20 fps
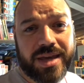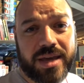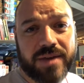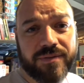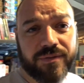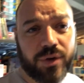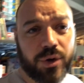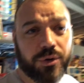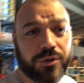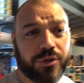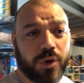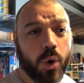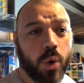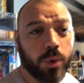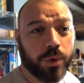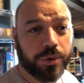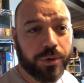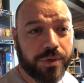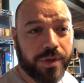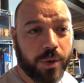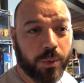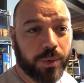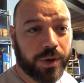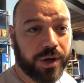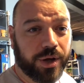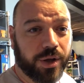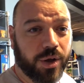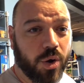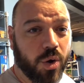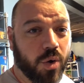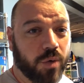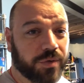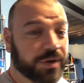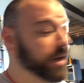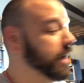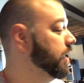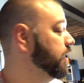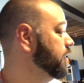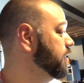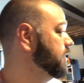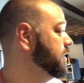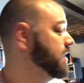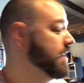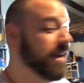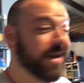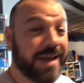The first order that we're going to go over here